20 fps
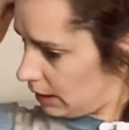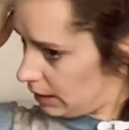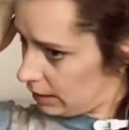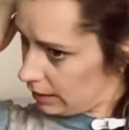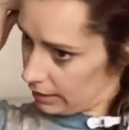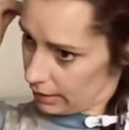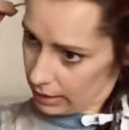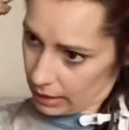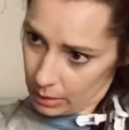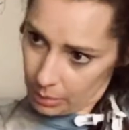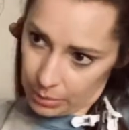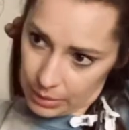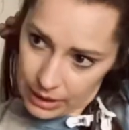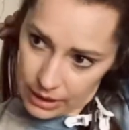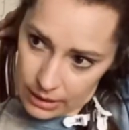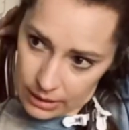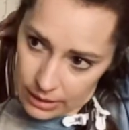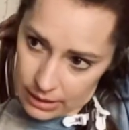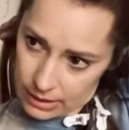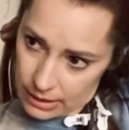that being
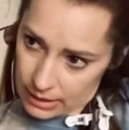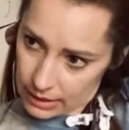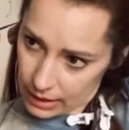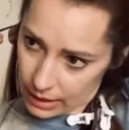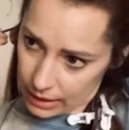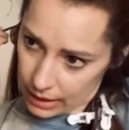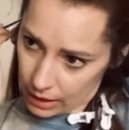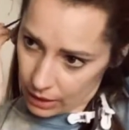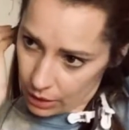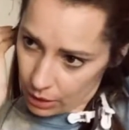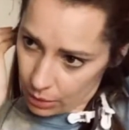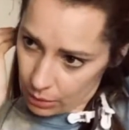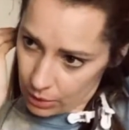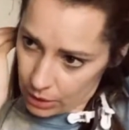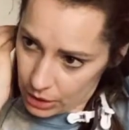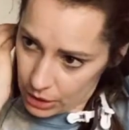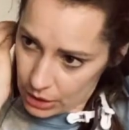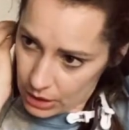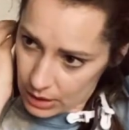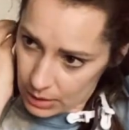said, I don't want to
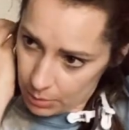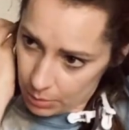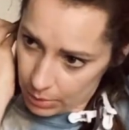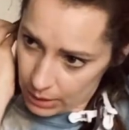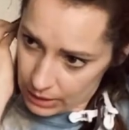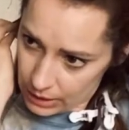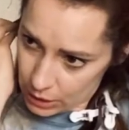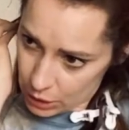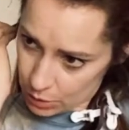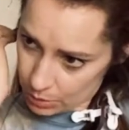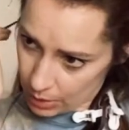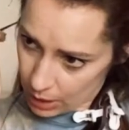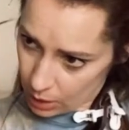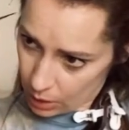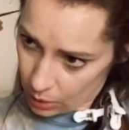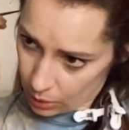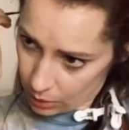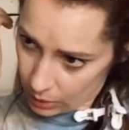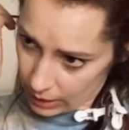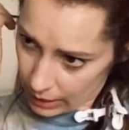just bleach my
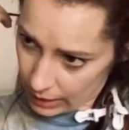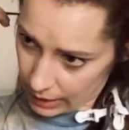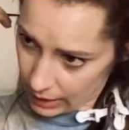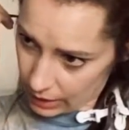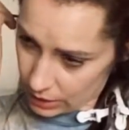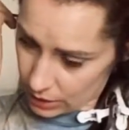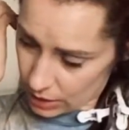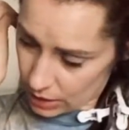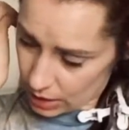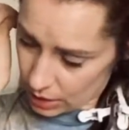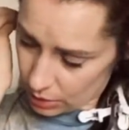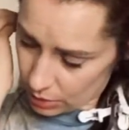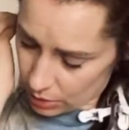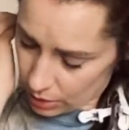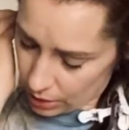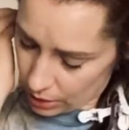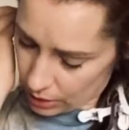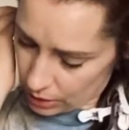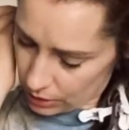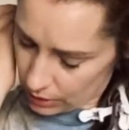whole head, so I'd
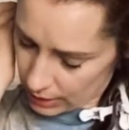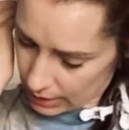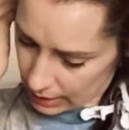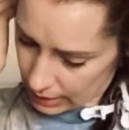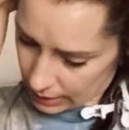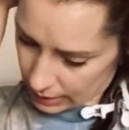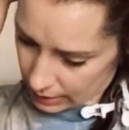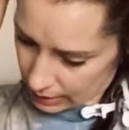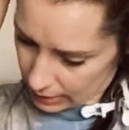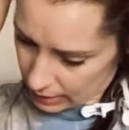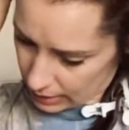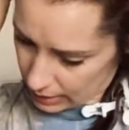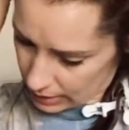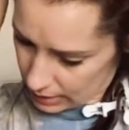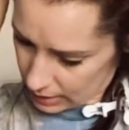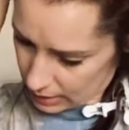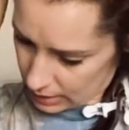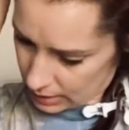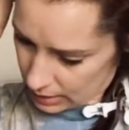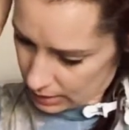rather do it like
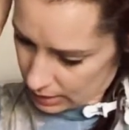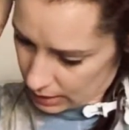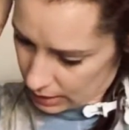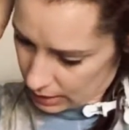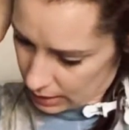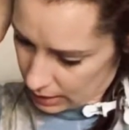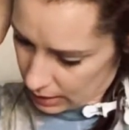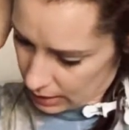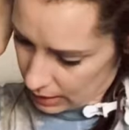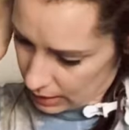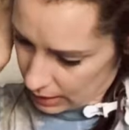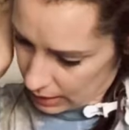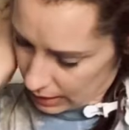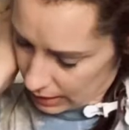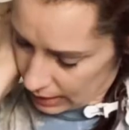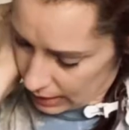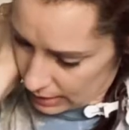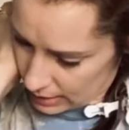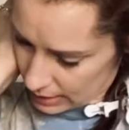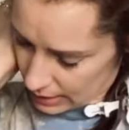this
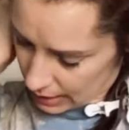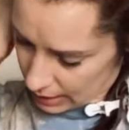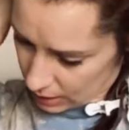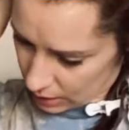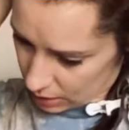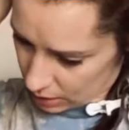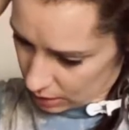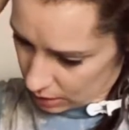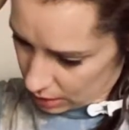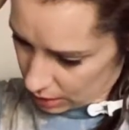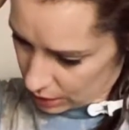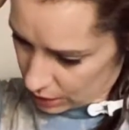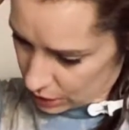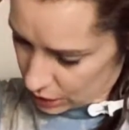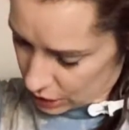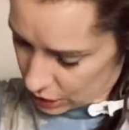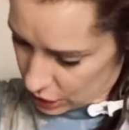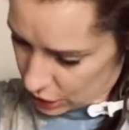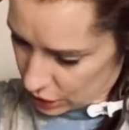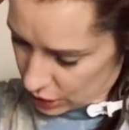and take larger
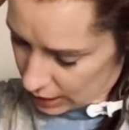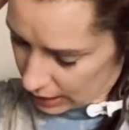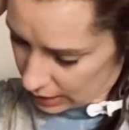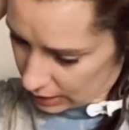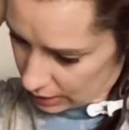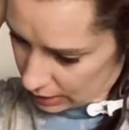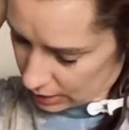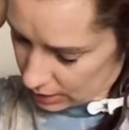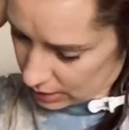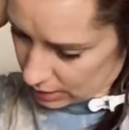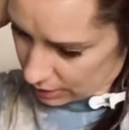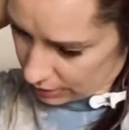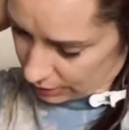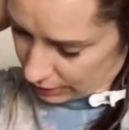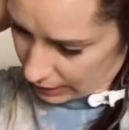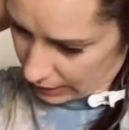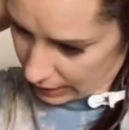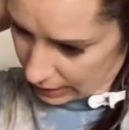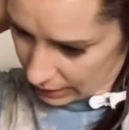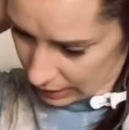chunks of
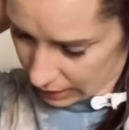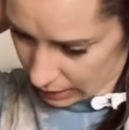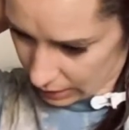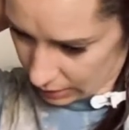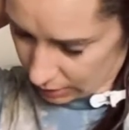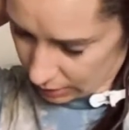hair.